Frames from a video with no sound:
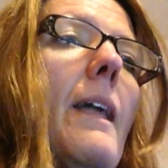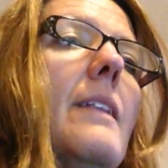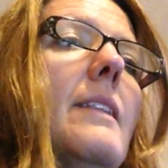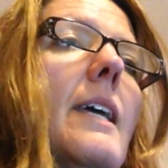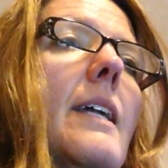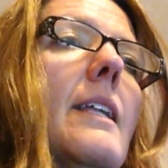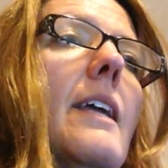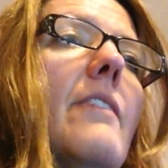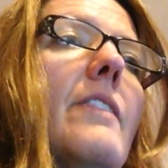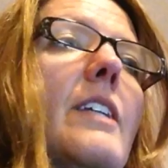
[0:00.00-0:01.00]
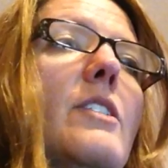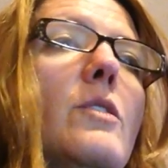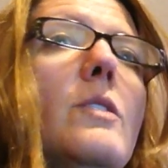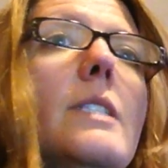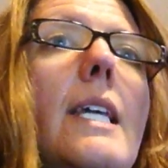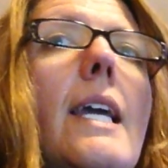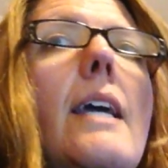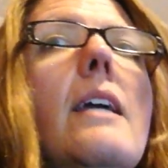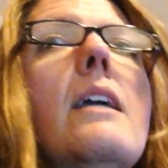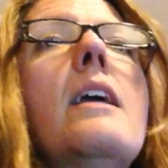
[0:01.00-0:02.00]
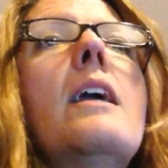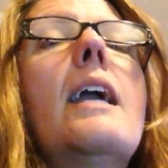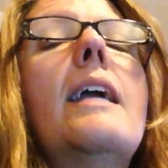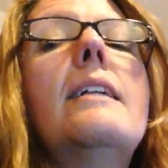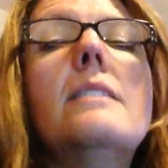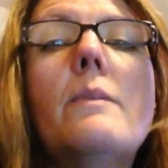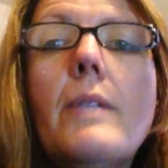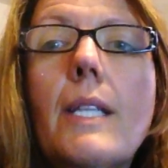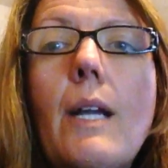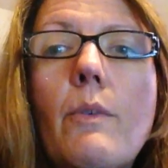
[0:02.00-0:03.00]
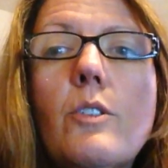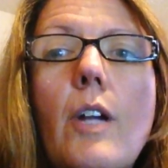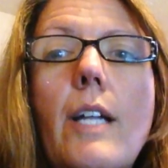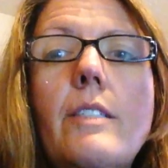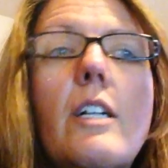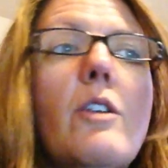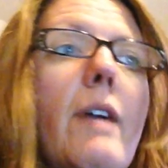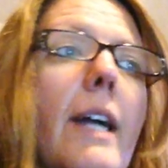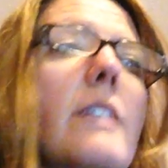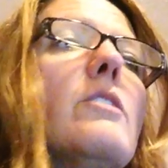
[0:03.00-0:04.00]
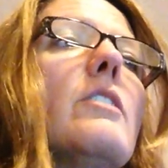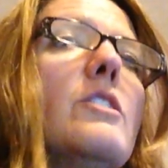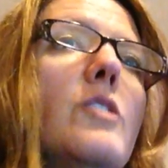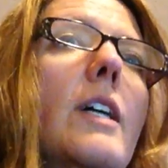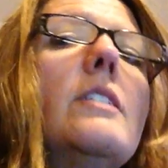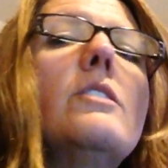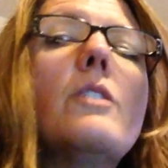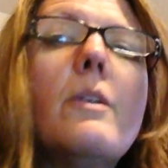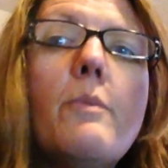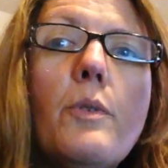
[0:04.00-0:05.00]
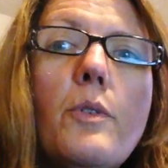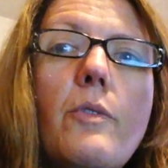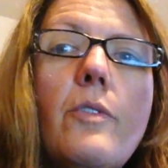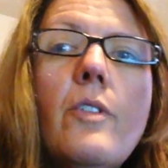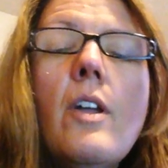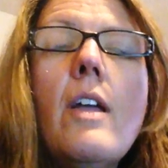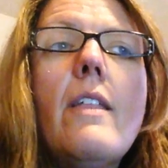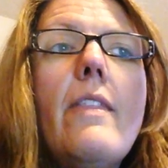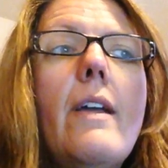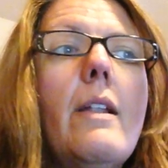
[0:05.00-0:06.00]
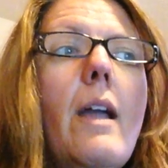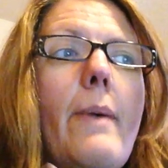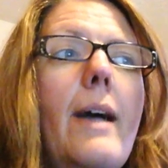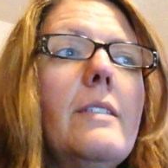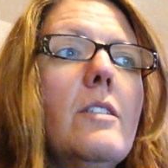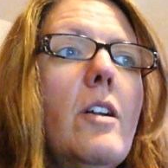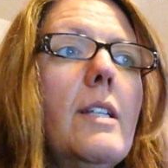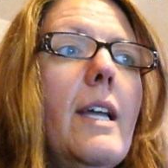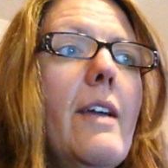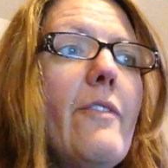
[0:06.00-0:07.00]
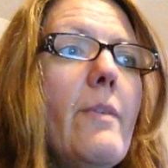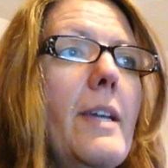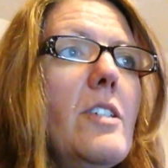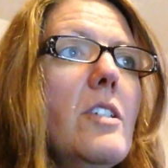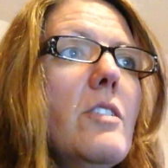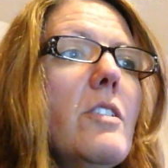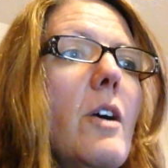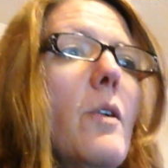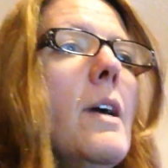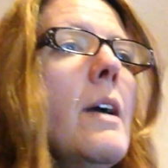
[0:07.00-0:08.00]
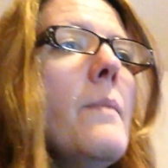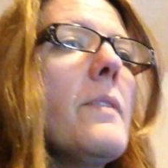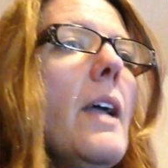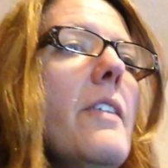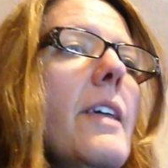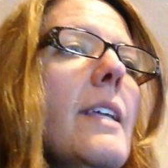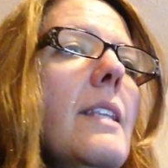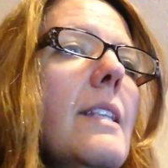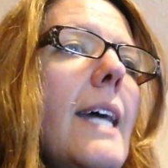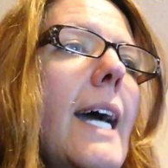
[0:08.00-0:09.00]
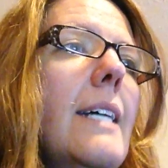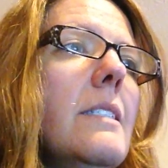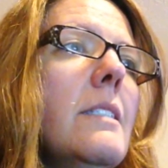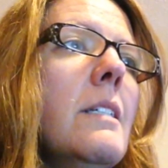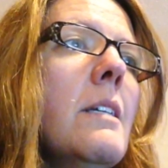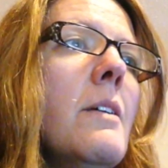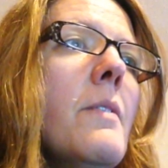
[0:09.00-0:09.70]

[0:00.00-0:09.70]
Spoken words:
then if they do see it and it's something that we're trying to correct or address or improve, then I pass along that information. So I think that that's